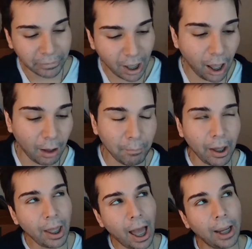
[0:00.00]

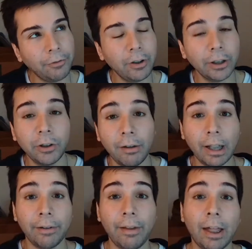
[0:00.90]
I feel like you have a lot
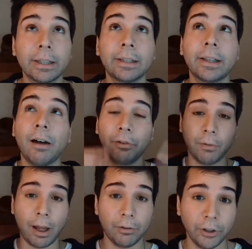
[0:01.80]
of stuff
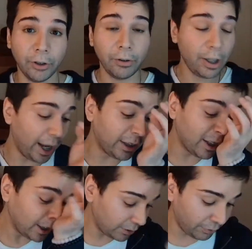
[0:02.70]
around you. It
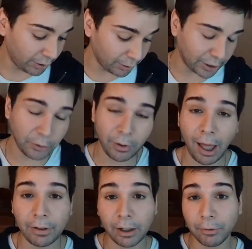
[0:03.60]
does feel like you
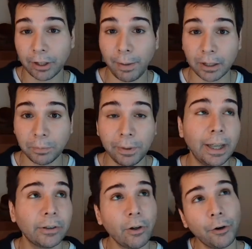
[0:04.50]
have a lot of
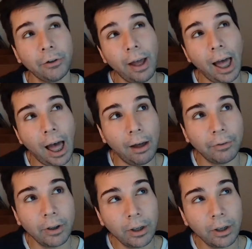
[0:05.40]
responsibilities, or you have